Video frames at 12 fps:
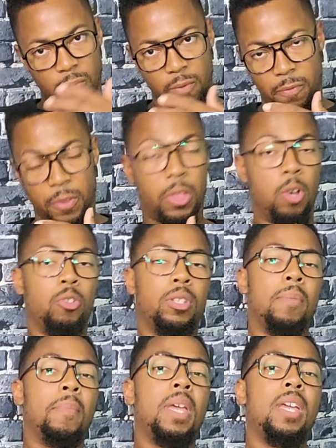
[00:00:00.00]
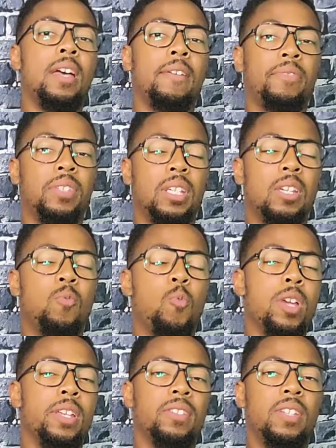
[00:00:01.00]
For those that may have seen
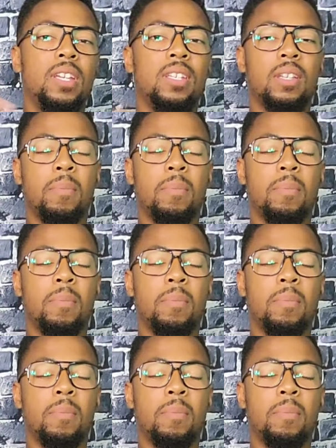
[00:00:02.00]
Wednesday's